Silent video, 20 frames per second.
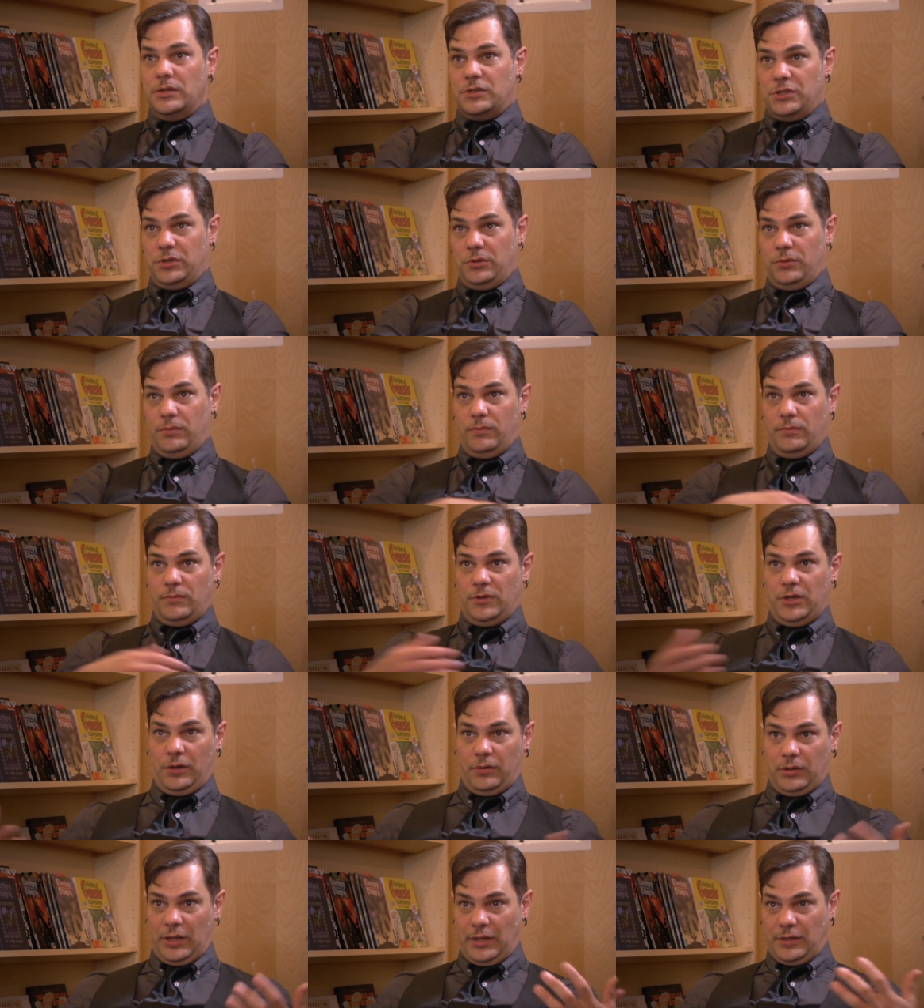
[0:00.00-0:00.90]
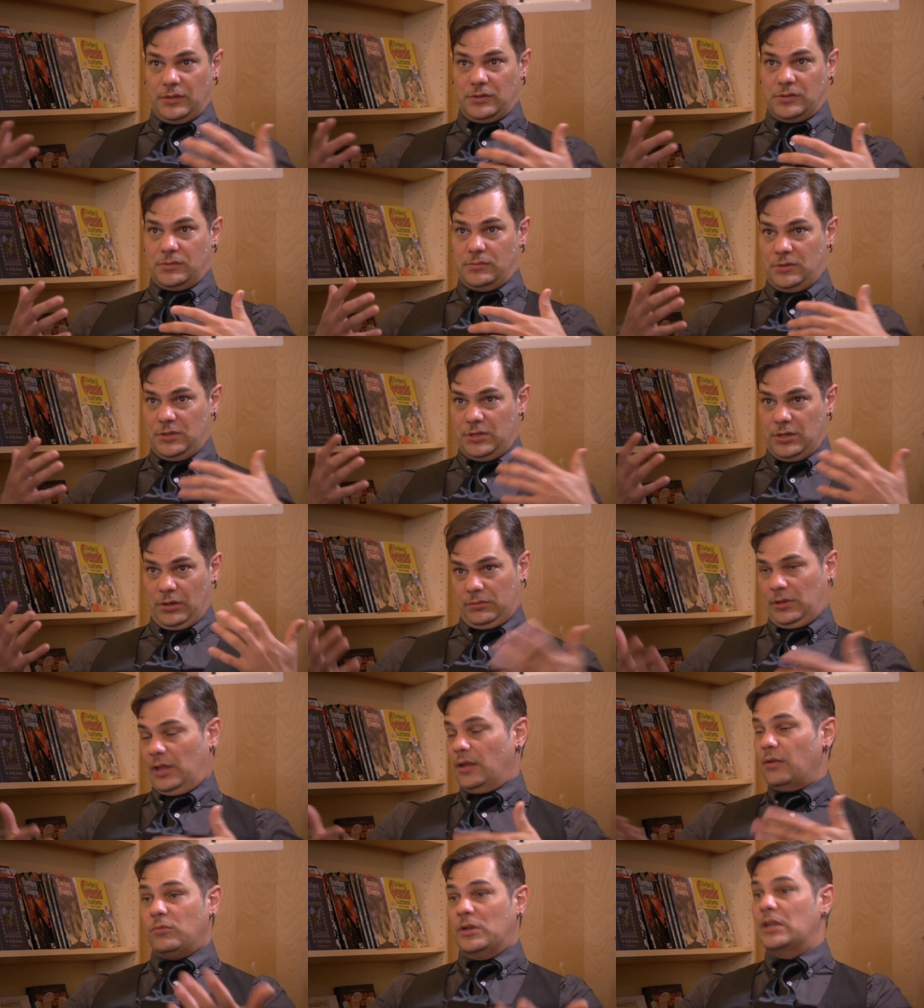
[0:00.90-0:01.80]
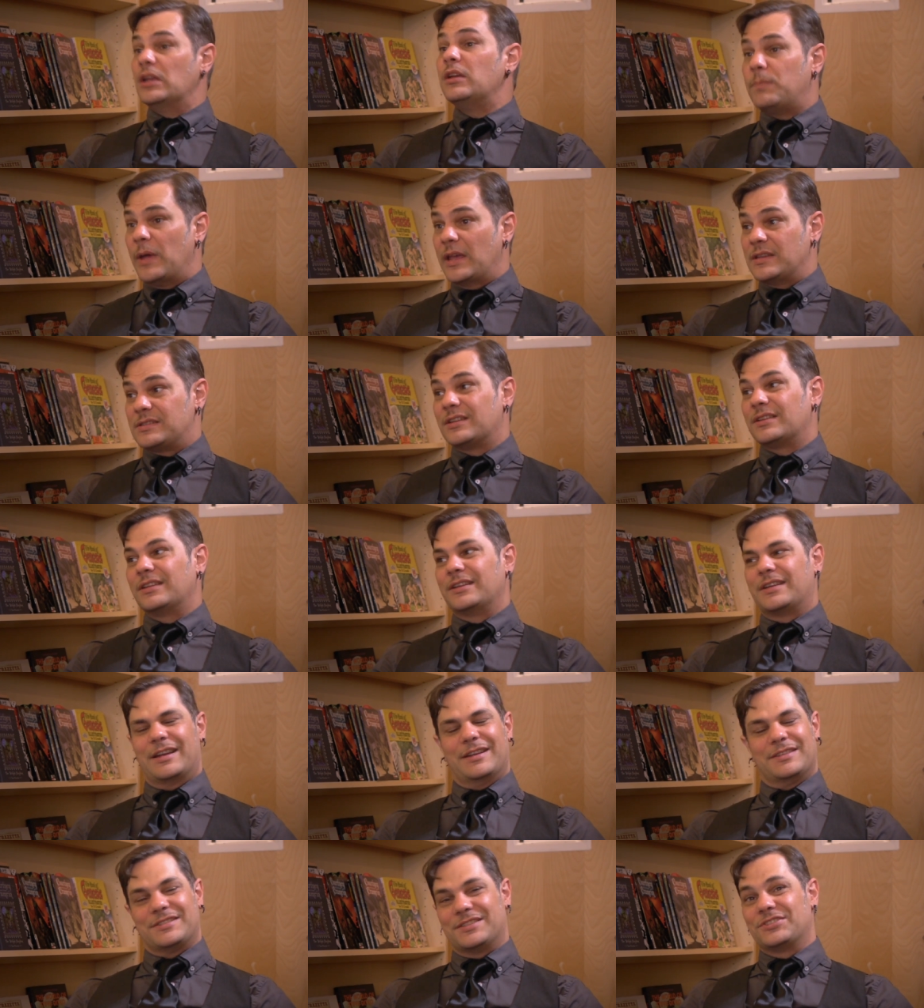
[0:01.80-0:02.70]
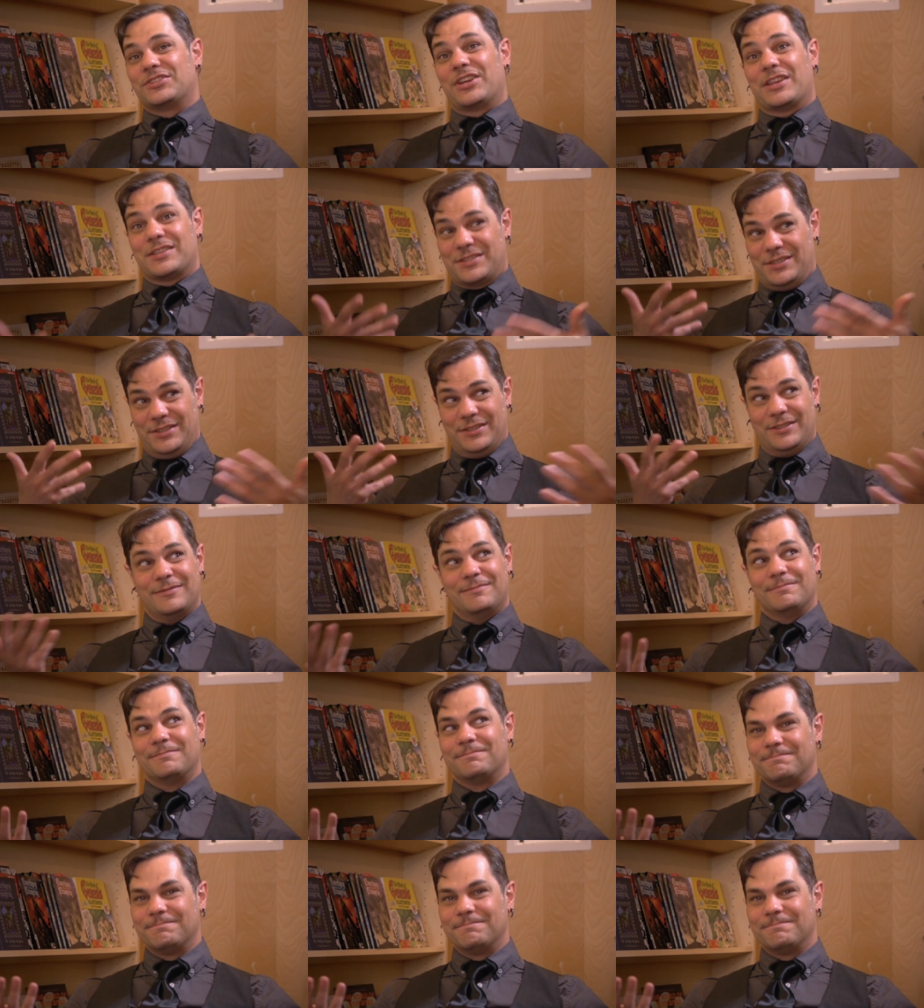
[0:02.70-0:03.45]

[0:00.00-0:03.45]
two, he basically kind of suggested